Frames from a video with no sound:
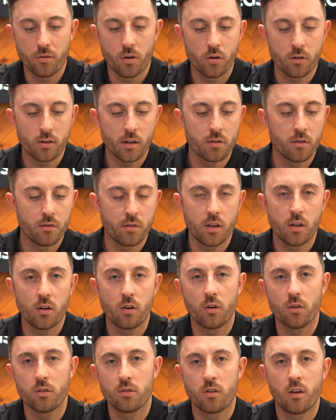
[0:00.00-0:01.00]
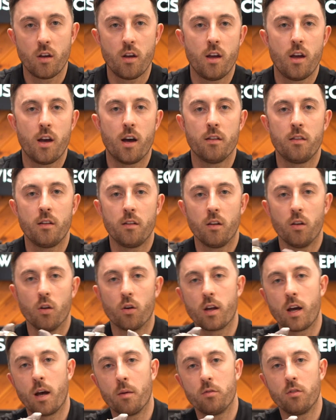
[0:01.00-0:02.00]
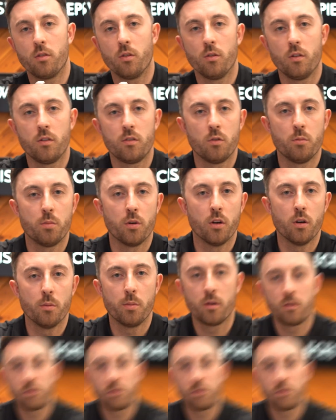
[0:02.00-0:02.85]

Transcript: photographs and videos, I think they look absolutely superb.